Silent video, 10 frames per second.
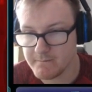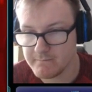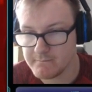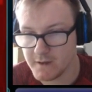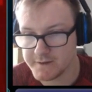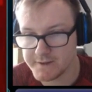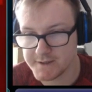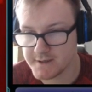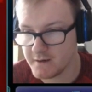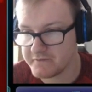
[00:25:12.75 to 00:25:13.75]
monsters has
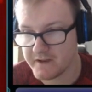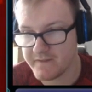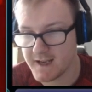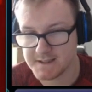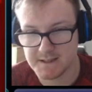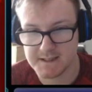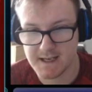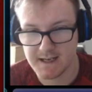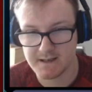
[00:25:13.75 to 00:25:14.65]
got 3,000 attack.